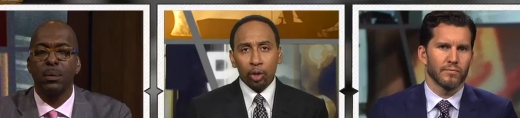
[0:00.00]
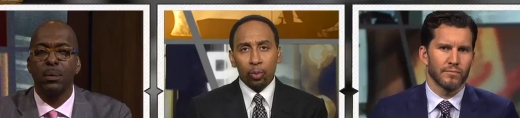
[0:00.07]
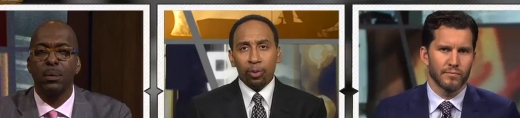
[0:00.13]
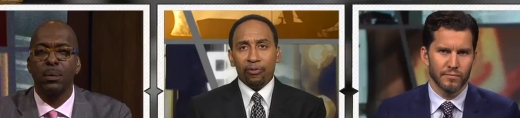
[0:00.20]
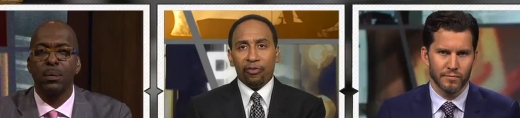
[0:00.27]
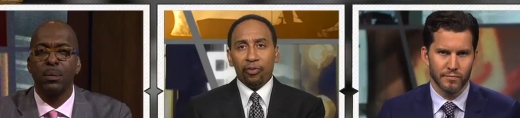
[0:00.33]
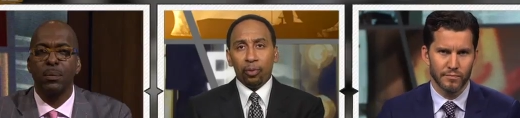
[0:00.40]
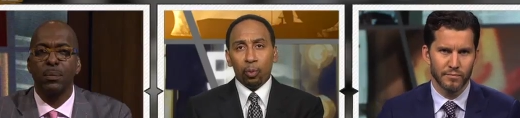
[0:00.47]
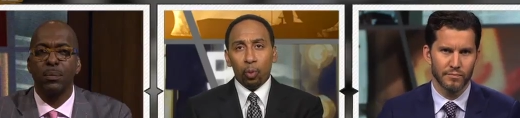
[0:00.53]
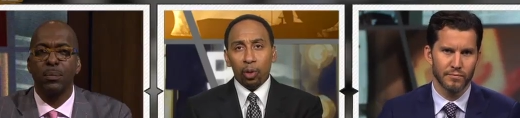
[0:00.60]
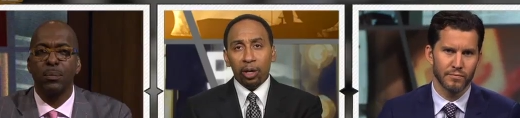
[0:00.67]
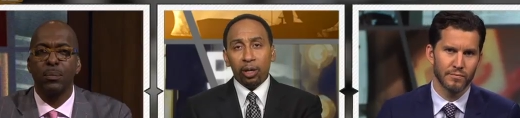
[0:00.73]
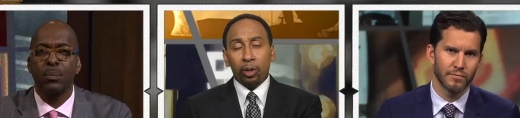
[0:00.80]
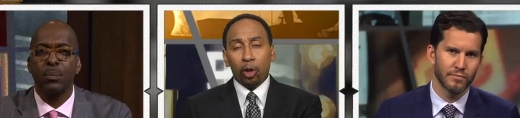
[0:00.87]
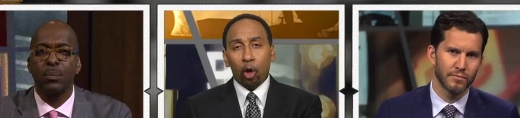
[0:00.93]
Speaker 1: with
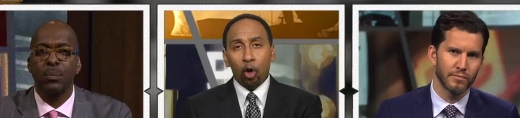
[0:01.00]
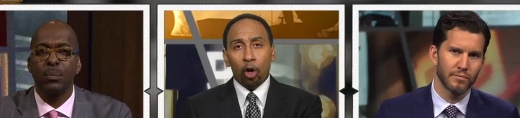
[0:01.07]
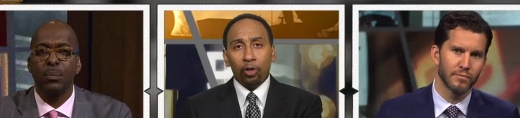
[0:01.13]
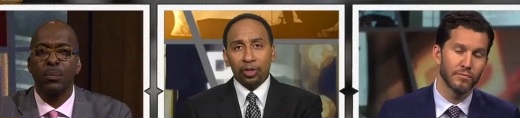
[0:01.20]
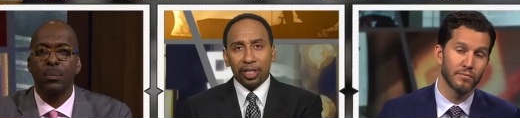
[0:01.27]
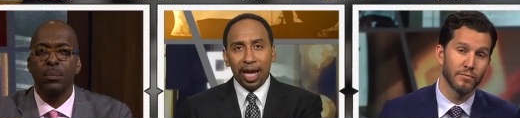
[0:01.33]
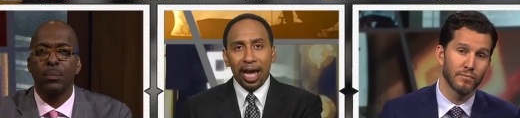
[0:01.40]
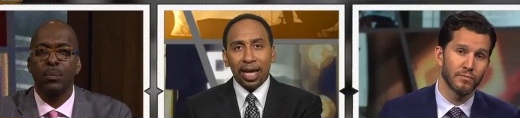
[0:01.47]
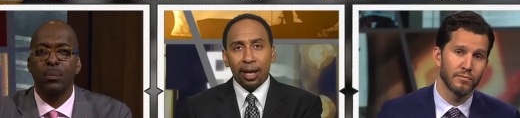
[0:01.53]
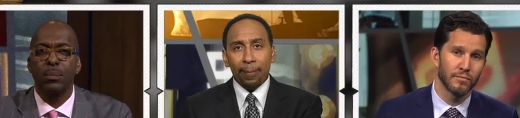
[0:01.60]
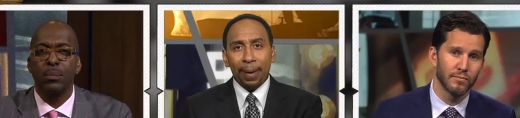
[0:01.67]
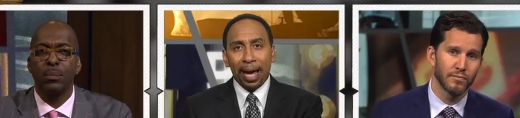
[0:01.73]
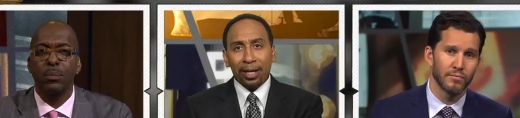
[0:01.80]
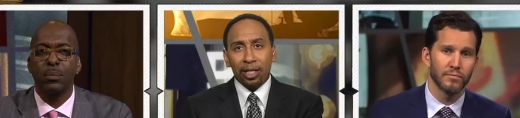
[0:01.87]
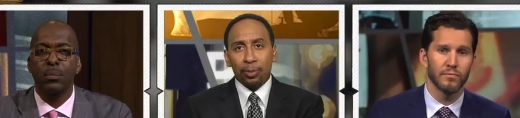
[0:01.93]
Will all day
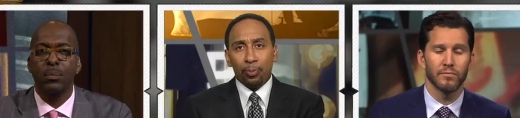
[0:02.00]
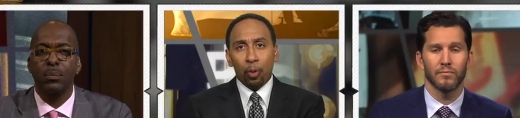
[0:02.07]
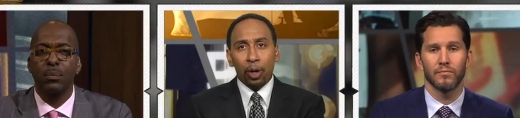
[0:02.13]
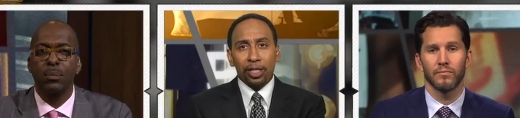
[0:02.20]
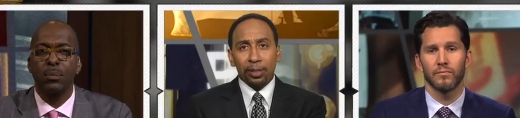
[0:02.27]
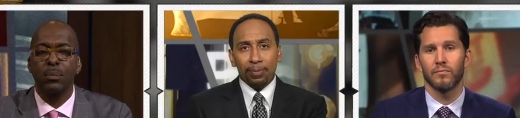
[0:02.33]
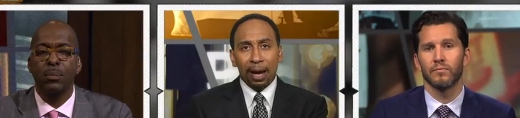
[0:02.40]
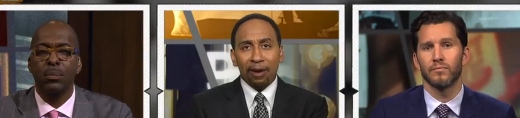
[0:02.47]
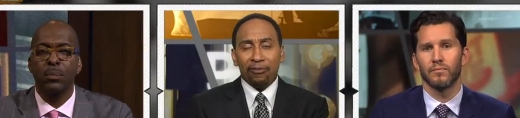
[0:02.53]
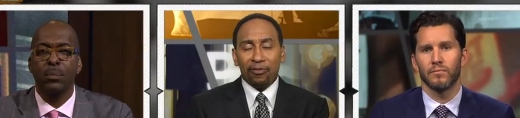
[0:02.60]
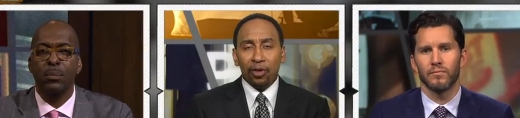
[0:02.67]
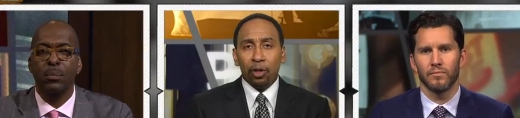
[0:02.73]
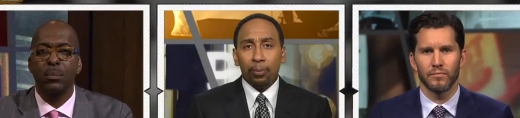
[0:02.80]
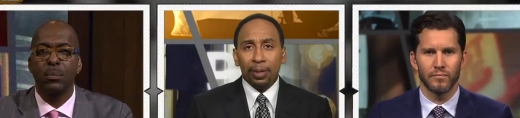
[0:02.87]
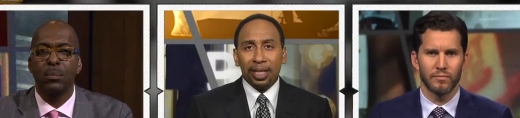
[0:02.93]
about his points about
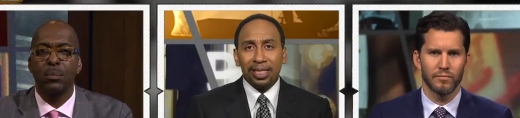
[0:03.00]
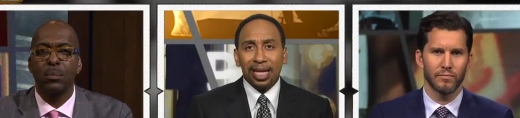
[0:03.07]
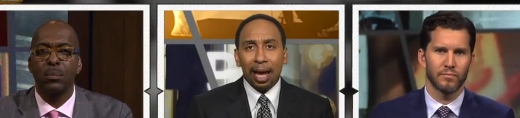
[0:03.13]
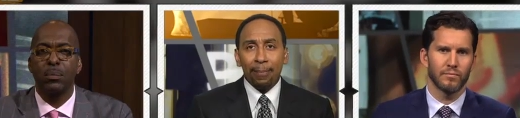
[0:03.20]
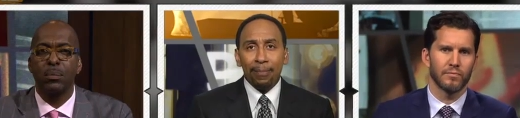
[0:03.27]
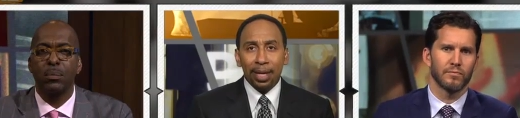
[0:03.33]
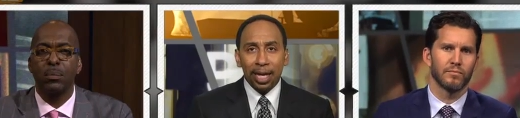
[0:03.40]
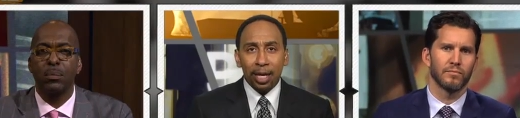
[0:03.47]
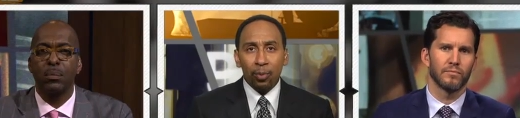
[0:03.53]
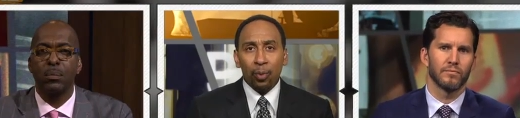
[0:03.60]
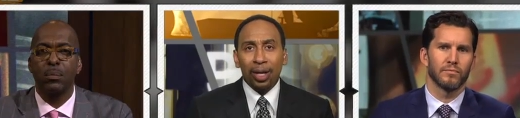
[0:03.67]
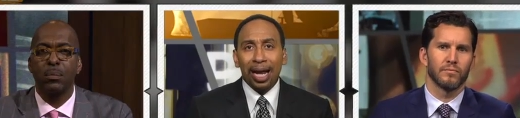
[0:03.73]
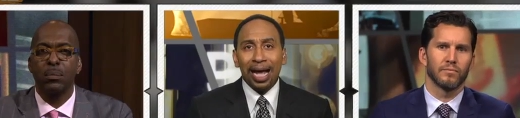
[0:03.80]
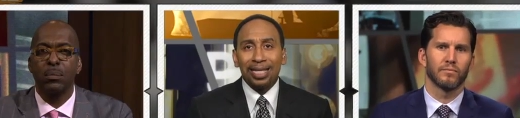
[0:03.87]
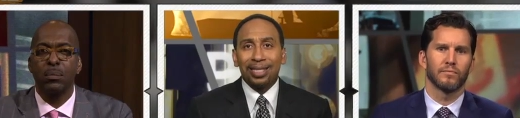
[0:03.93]
Phil, because I mean
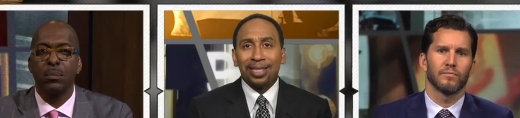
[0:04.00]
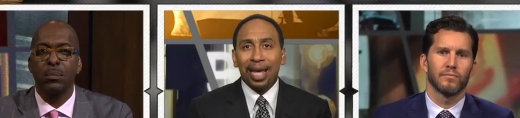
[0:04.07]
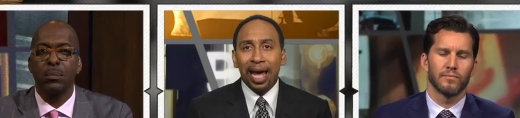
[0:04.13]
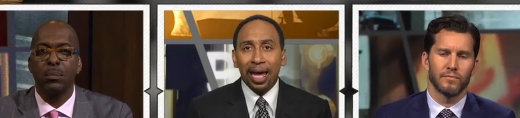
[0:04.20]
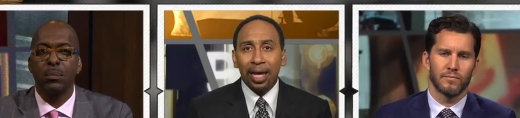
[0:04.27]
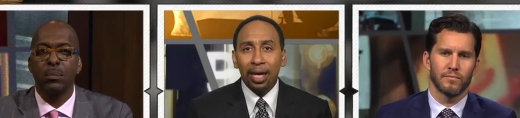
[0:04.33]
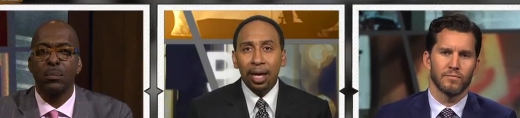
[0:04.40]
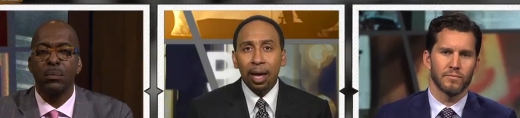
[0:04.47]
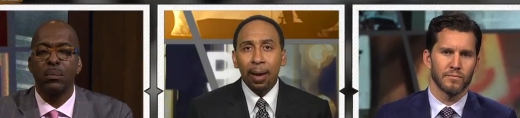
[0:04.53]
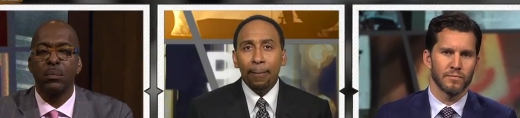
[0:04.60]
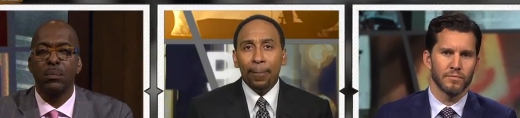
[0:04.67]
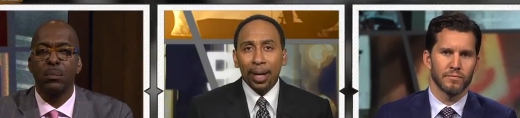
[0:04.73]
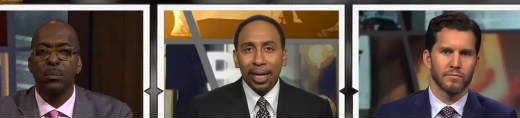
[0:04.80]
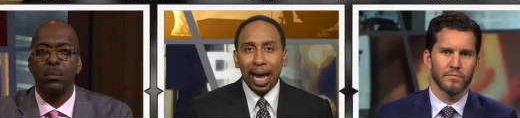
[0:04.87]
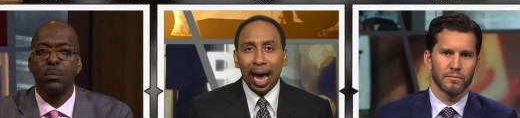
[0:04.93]
what I say.
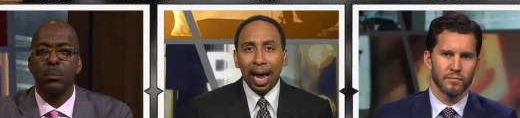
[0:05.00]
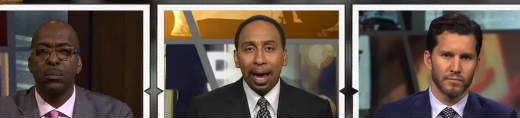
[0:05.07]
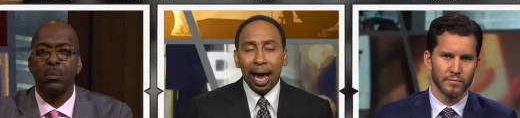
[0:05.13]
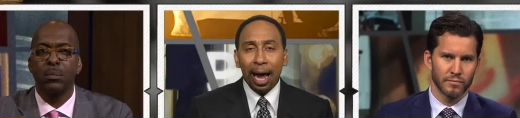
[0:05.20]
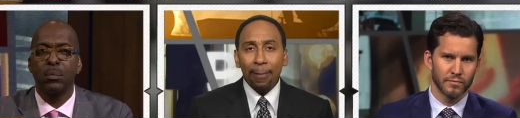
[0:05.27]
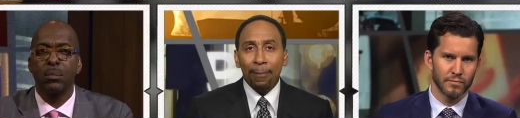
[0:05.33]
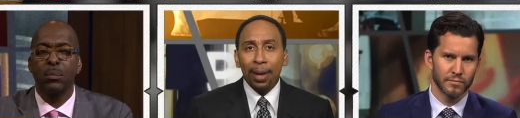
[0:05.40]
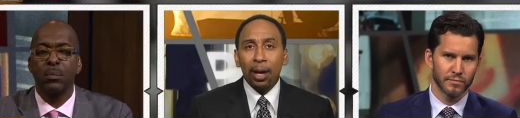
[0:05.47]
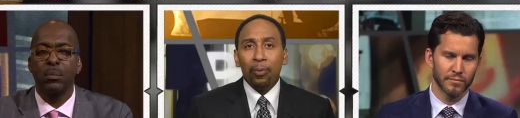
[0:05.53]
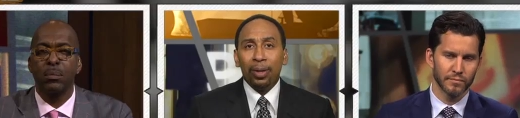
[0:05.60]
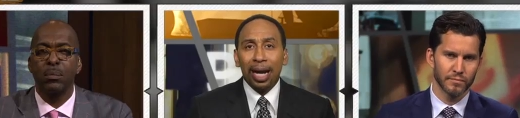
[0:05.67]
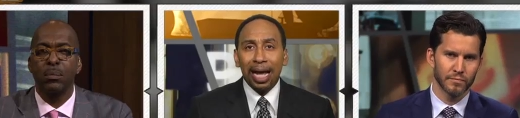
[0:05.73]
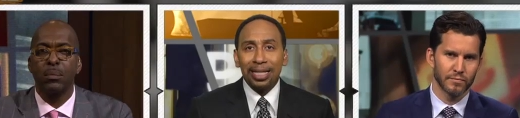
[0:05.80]
But I meant what I